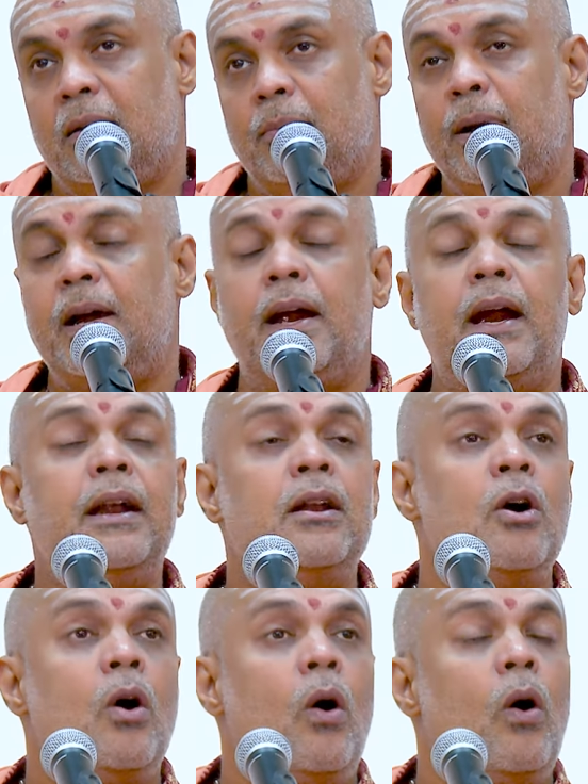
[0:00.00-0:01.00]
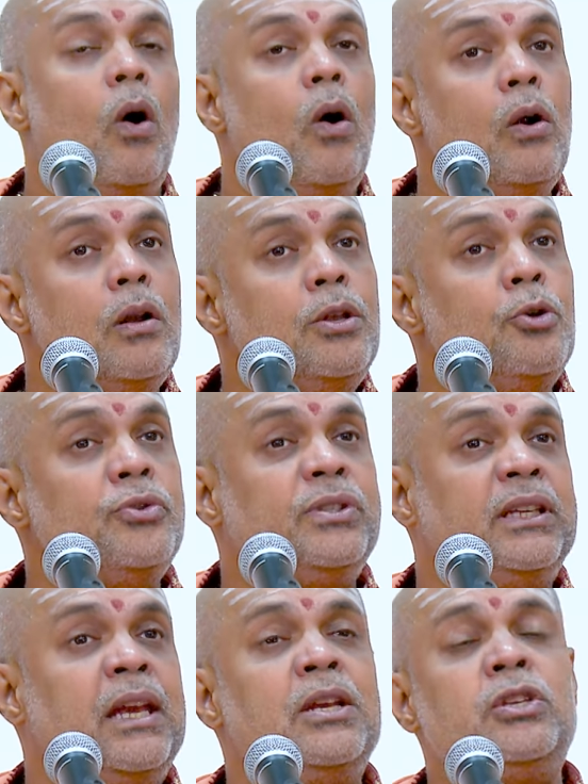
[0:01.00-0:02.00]
But all those
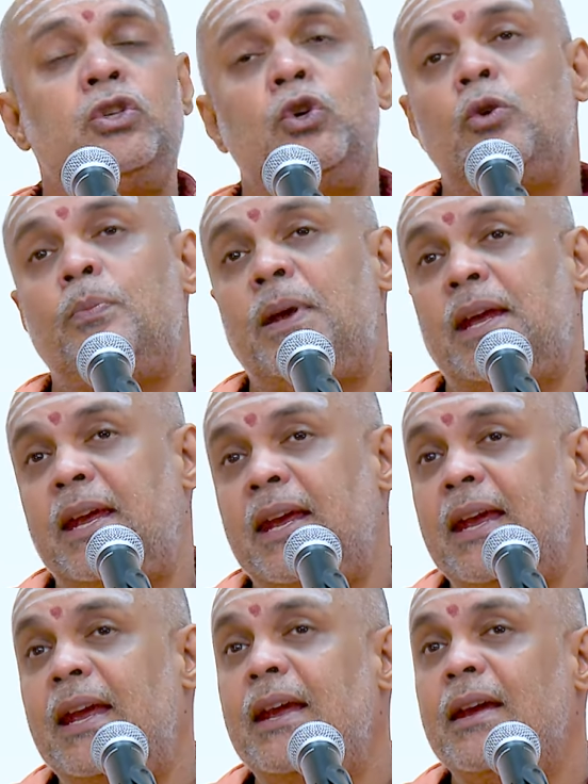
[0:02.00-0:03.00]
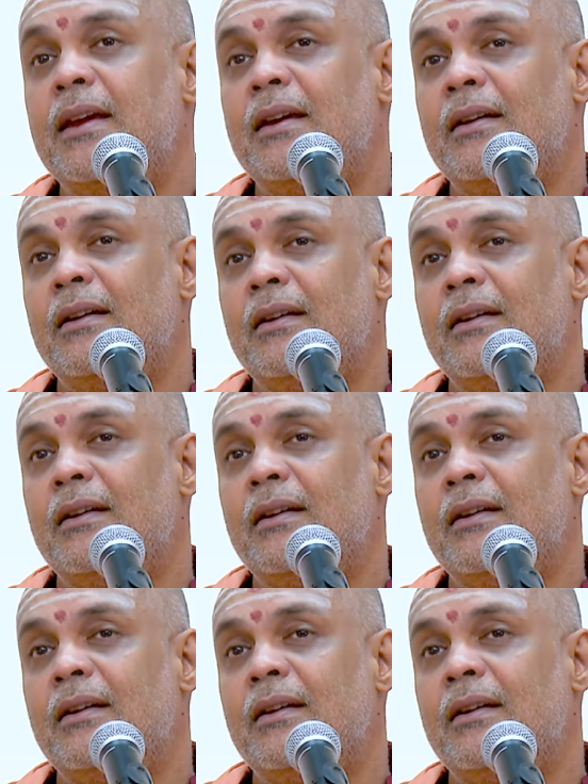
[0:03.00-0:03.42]
kings should be